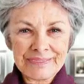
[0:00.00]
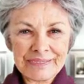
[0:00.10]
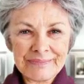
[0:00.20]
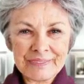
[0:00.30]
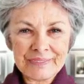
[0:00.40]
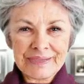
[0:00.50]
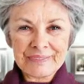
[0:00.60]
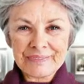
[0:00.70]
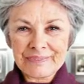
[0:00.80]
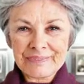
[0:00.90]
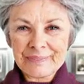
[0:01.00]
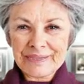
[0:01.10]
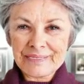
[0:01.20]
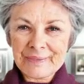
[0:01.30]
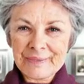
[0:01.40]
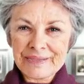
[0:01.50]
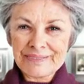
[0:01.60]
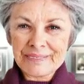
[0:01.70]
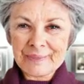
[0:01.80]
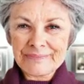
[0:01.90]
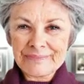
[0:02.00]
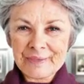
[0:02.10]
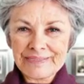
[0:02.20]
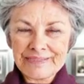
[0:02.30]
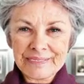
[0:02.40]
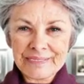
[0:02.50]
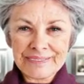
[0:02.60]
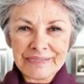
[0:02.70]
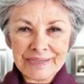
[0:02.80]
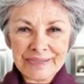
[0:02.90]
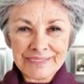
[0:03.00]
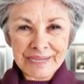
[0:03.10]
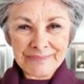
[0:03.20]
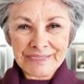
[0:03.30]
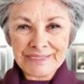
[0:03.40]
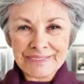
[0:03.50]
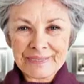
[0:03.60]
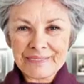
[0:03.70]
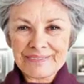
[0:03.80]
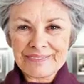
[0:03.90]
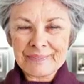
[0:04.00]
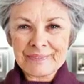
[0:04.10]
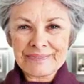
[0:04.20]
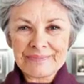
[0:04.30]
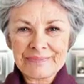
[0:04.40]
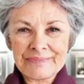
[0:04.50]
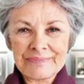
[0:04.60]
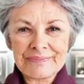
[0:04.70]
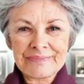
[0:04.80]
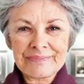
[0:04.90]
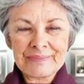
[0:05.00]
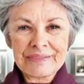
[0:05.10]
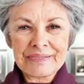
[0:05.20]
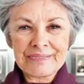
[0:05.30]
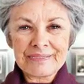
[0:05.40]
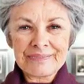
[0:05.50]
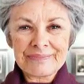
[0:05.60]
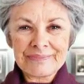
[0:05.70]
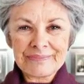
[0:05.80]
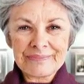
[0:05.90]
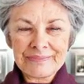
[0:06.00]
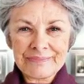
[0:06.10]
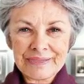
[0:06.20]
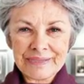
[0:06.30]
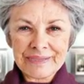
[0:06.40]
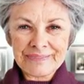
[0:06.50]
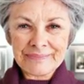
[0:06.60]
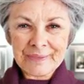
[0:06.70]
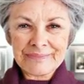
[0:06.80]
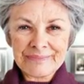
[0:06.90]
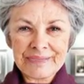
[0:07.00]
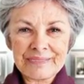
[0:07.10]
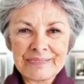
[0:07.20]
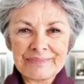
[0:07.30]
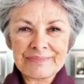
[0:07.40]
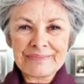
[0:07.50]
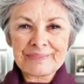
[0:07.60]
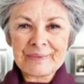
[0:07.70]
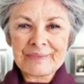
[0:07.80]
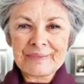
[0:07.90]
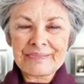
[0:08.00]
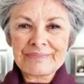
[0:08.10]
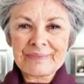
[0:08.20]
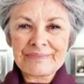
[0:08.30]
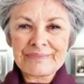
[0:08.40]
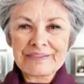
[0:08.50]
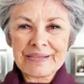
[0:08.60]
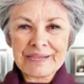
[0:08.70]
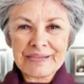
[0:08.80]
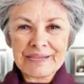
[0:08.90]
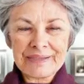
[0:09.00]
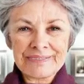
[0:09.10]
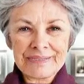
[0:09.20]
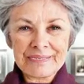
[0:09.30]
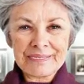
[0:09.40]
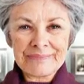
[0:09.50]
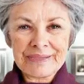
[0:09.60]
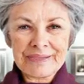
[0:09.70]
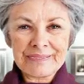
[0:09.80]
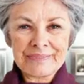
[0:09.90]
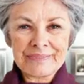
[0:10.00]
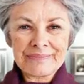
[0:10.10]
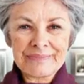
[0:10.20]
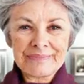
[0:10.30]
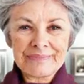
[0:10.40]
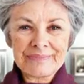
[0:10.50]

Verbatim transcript: Some changes you may notice in your body in the second trimester include 1 back, abdomen, groin, or thigh aches and pains.